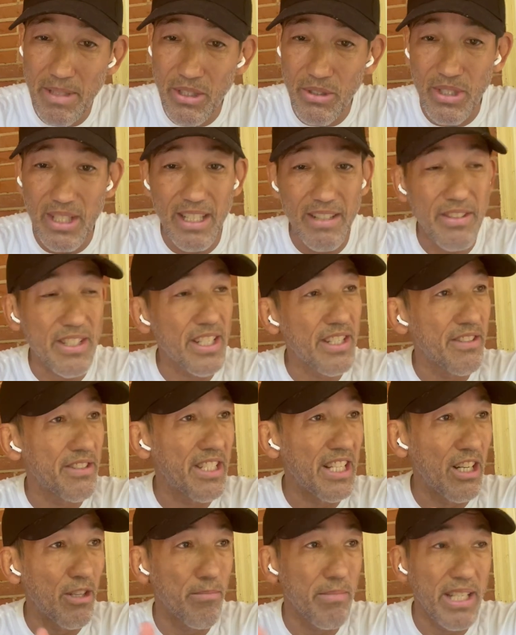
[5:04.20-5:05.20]
else out there,
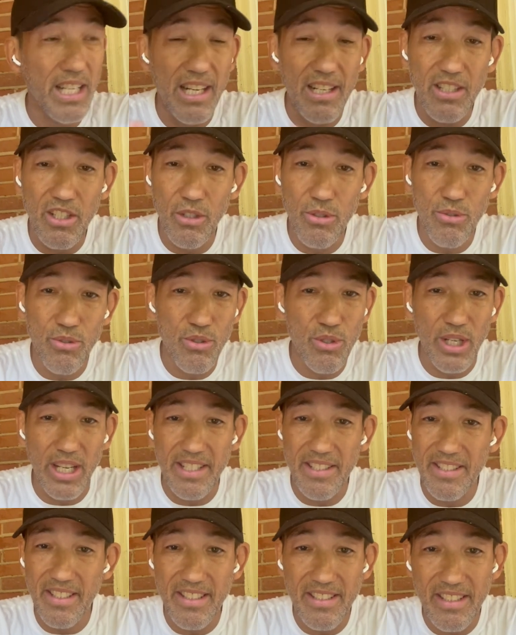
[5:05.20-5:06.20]
tell me. I'll go try
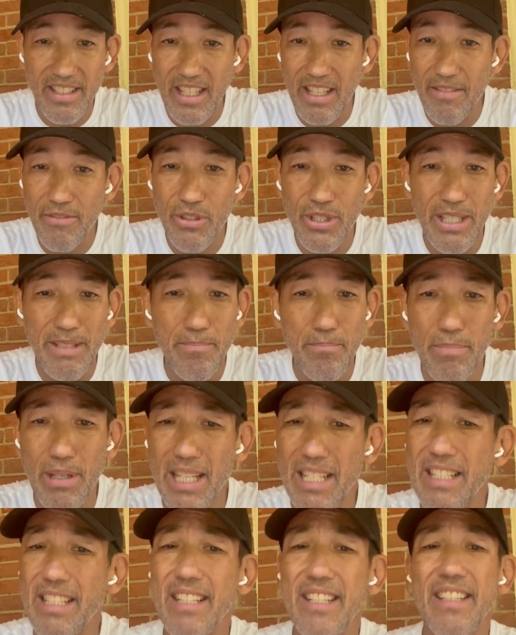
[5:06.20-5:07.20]
to discover it.
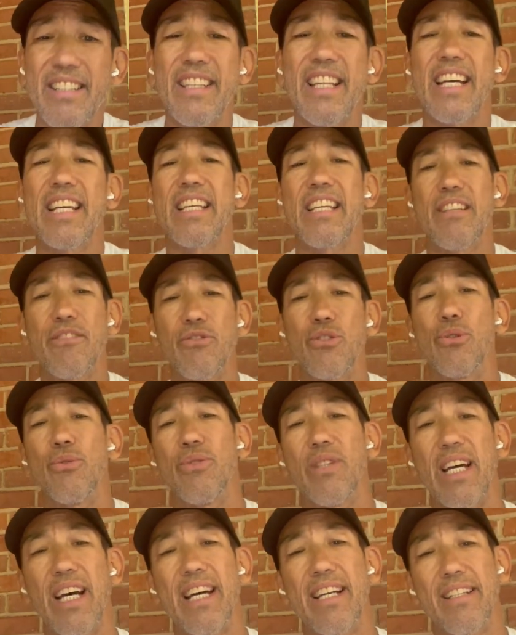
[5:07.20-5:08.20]
But that gives you
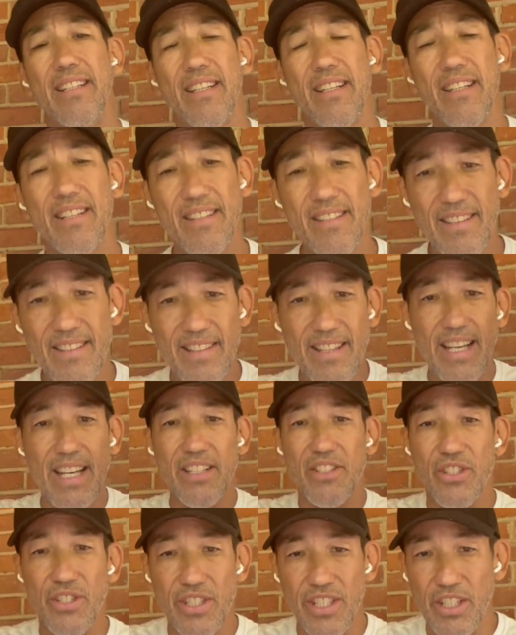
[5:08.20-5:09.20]

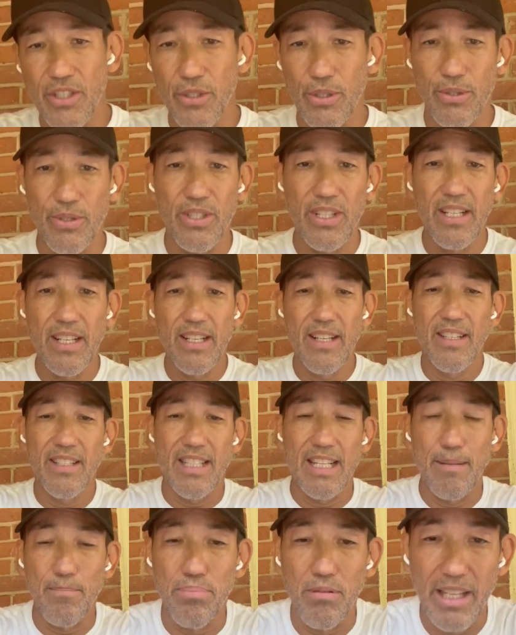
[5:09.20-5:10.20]
that shield,
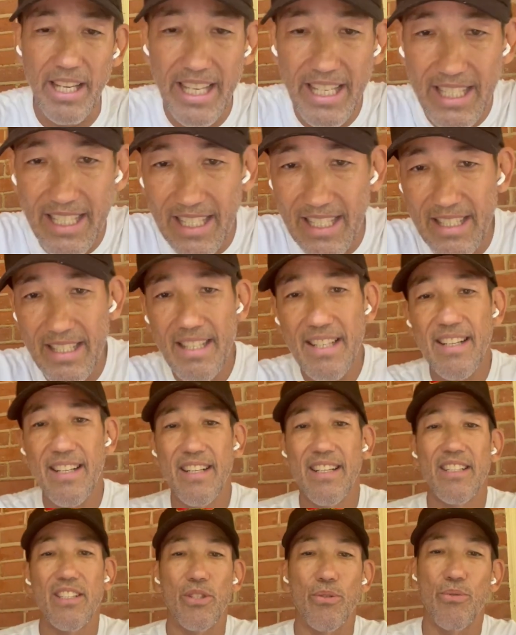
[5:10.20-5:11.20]
that blanket,
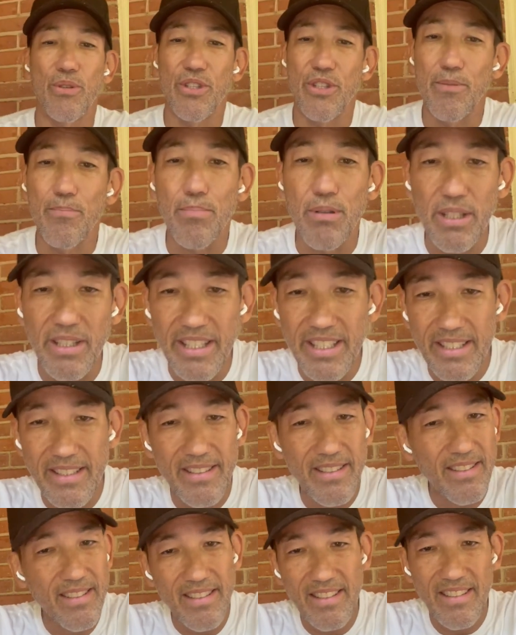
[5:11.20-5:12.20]
to where the
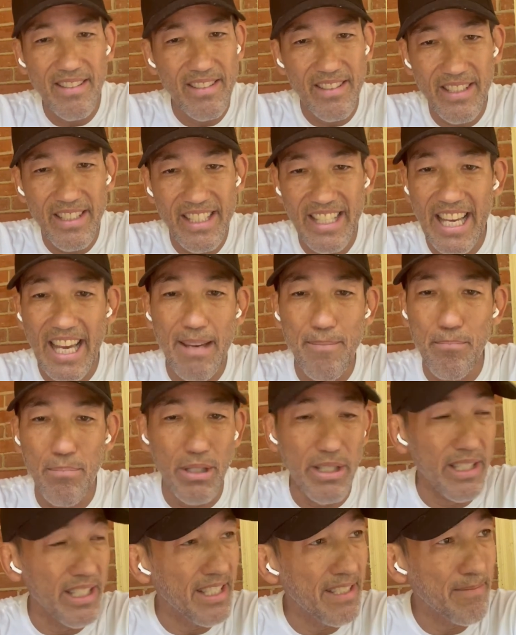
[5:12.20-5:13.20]
bullies can't
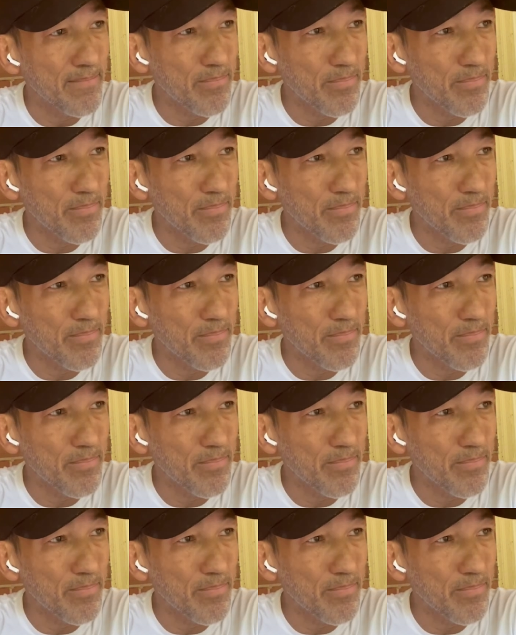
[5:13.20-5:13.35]
bully.